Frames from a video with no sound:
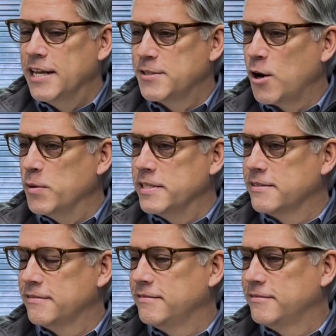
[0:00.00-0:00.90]
It's
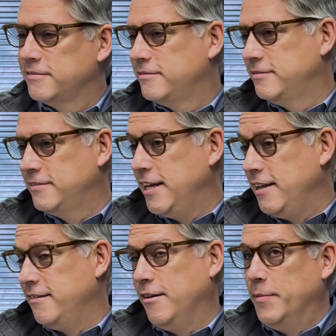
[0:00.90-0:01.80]
always,
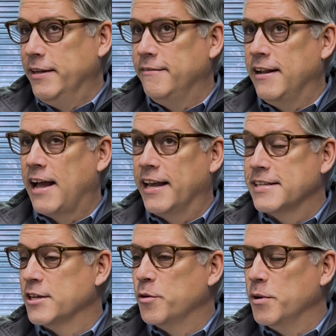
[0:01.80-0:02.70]
I
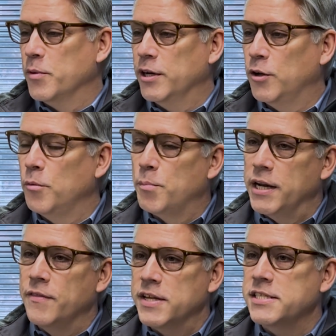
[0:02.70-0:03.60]
guess it can be real. But
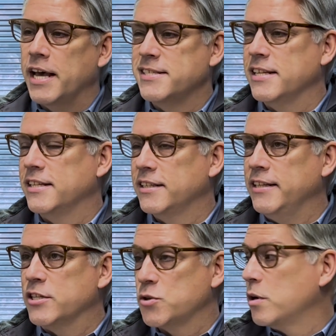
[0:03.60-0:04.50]
in this case,
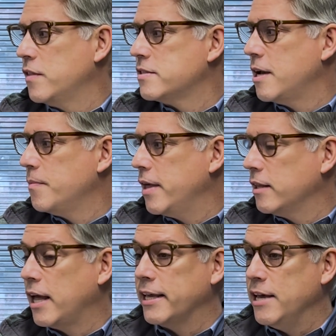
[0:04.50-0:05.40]
it's sort of the same thing.
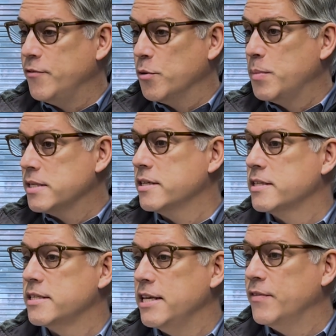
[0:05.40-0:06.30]
Like if your business
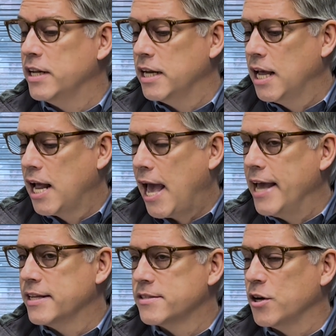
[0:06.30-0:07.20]
is even a
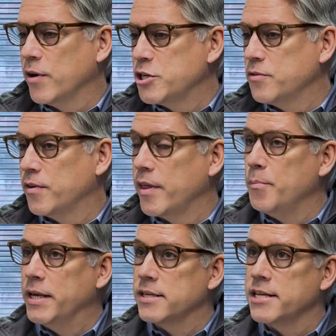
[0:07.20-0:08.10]
consideration for
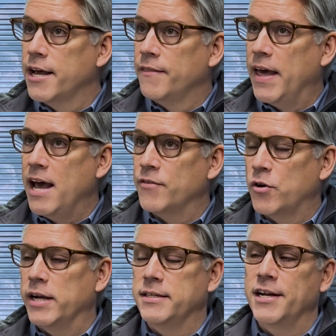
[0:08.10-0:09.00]
because they have a
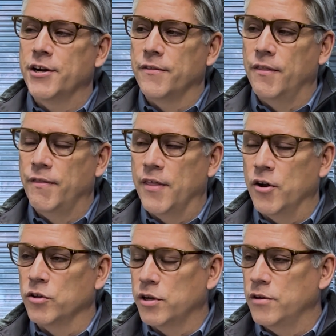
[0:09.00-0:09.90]
criteria that
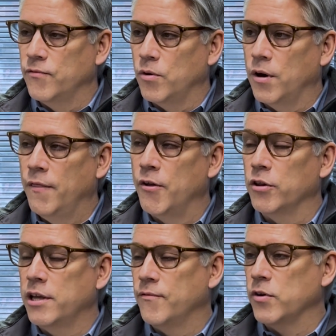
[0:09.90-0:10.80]
they're looking for. They're
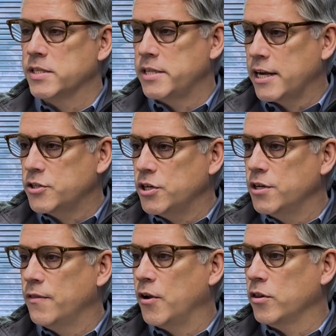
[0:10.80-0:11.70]
looking for a
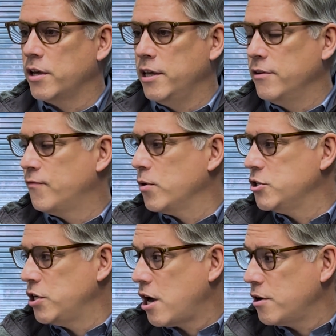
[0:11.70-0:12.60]
sector. They're looking for a
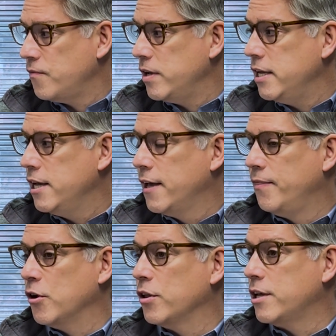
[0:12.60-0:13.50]
geography.
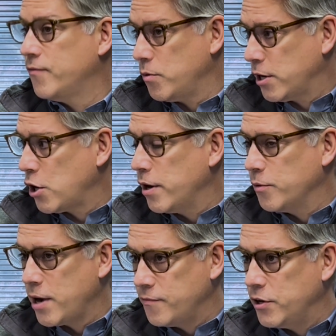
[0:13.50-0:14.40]
They're looking for recurring
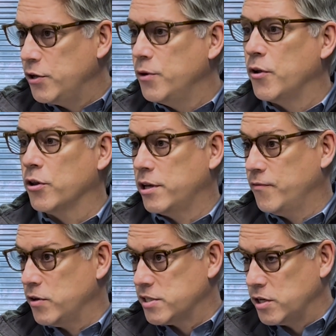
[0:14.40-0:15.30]
revenue. They're looking
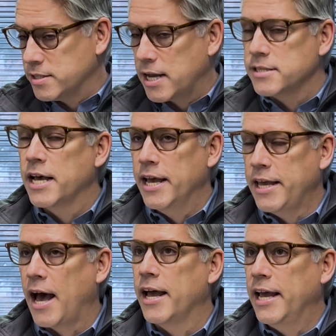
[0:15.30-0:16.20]
for a certain size.
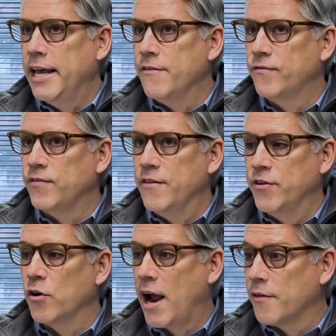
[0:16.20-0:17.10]
Yeah. If
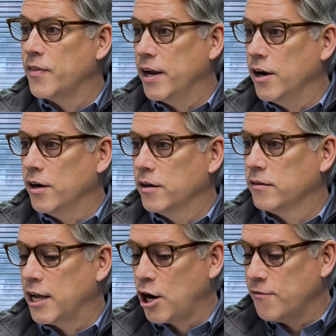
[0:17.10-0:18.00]
you're out there,
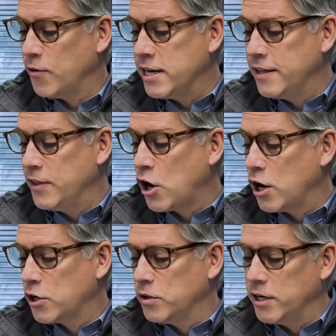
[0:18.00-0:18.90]
like our friend in the
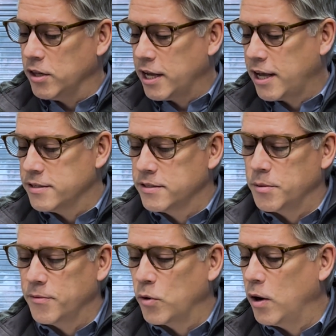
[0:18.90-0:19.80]
article here, like I
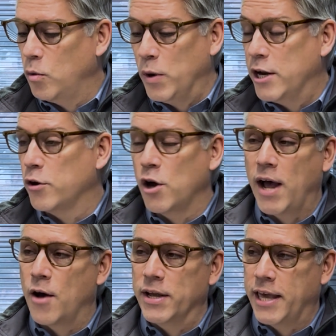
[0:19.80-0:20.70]
said before, we don't know
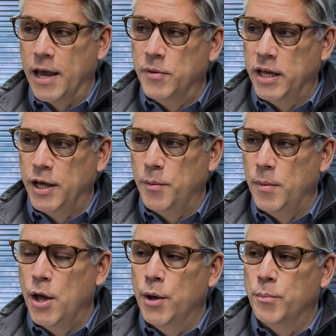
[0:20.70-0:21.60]
how it came to
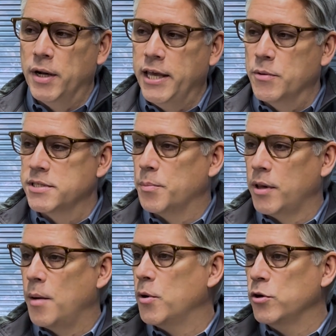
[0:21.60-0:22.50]
him, but he was a
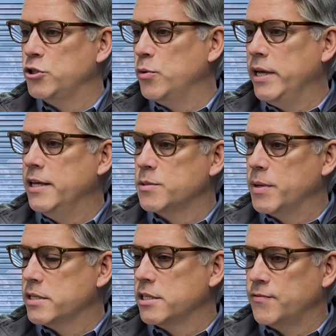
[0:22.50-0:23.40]
plumber doing his
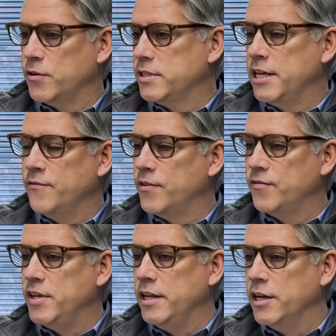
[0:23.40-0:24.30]
business for 10,
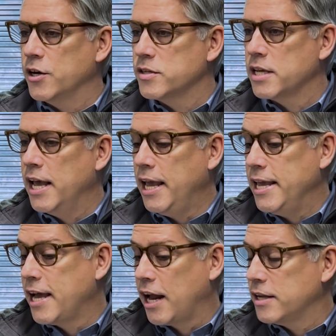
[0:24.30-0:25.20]
15 years.
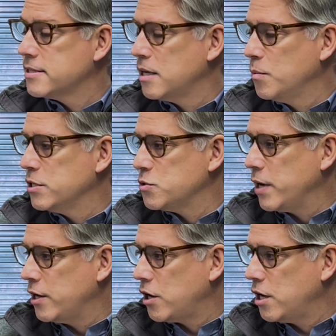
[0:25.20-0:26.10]
He got on someone's
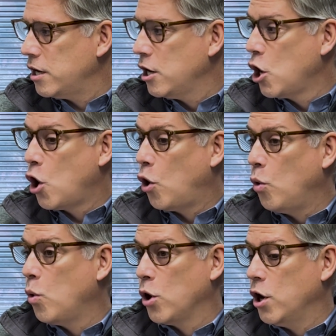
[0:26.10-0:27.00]
radar.
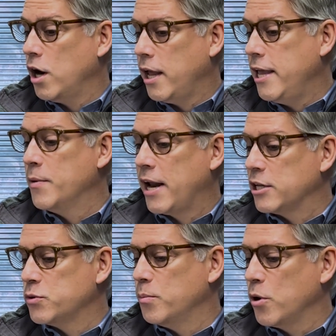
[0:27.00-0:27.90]
Or he went
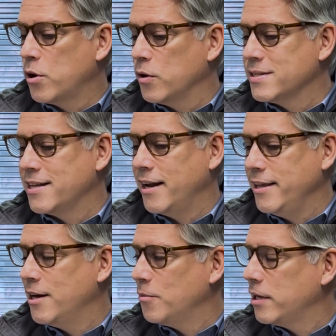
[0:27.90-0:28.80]
out to a broker and said,
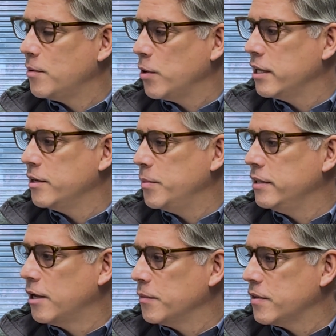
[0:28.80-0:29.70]
you know what, I'm ready to be
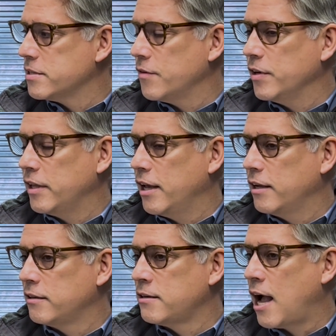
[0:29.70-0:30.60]
done with this every day.
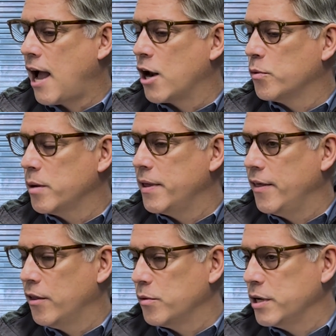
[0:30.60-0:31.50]
I don't want to be the
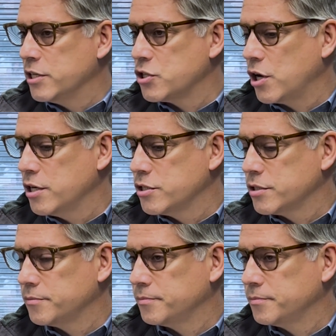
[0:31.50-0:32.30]
only one in charge.